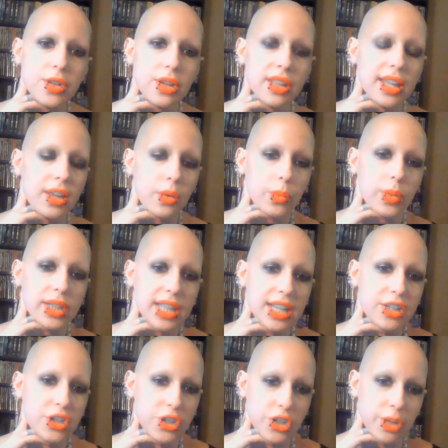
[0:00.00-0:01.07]
like a
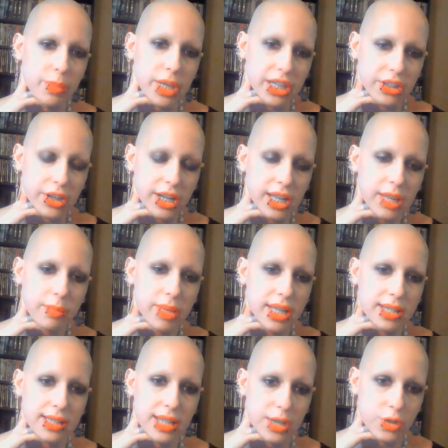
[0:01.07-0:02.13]
relationship killer. It can be
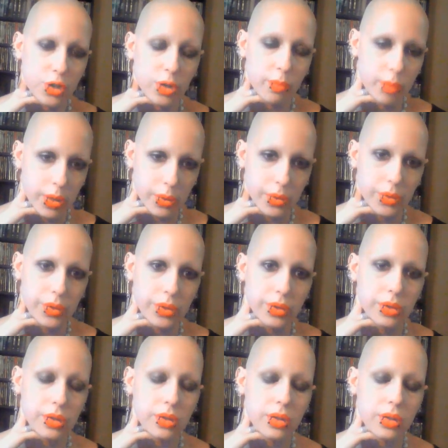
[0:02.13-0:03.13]
a detrimental